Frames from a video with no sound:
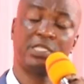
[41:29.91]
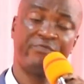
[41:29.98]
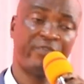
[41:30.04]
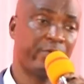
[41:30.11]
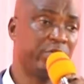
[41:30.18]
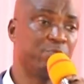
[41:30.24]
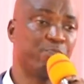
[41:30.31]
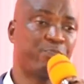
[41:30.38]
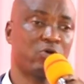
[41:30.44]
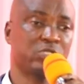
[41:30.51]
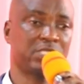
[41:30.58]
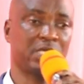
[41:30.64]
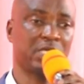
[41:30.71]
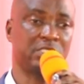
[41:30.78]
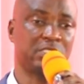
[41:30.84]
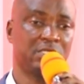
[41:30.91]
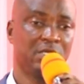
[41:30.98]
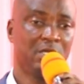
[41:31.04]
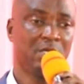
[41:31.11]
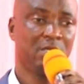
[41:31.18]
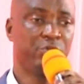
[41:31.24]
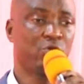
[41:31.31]
It is very important
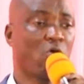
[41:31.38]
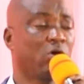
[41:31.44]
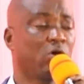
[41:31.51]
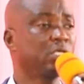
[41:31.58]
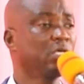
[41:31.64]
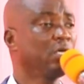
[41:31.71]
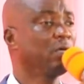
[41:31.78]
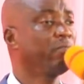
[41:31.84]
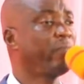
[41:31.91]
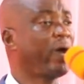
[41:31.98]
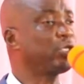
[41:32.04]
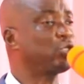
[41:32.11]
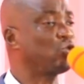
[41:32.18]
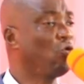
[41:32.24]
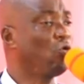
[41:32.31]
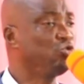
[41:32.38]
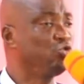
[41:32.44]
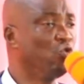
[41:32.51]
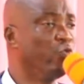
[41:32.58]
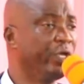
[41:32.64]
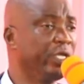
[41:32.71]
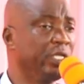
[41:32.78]
because by so
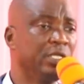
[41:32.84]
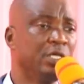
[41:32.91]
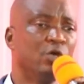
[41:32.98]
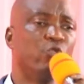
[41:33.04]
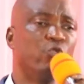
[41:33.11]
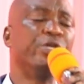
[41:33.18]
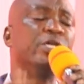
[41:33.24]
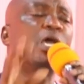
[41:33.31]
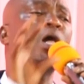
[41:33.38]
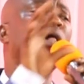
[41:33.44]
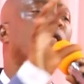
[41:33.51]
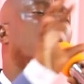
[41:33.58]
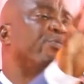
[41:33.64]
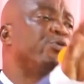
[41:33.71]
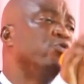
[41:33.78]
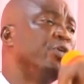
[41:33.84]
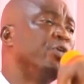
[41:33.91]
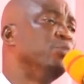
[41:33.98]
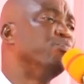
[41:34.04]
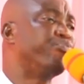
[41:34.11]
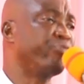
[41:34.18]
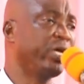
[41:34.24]
doing, we help you
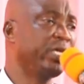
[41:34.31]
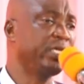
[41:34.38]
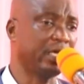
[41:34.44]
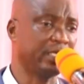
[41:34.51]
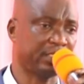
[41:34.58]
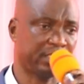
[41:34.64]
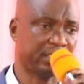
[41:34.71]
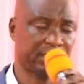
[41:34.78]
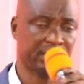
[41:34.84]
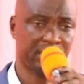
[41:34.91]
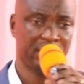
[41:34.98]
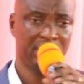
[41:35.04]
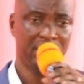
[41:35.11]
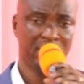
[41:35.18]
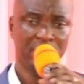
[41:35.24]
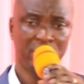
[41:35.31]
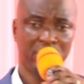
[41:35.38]
in prayers.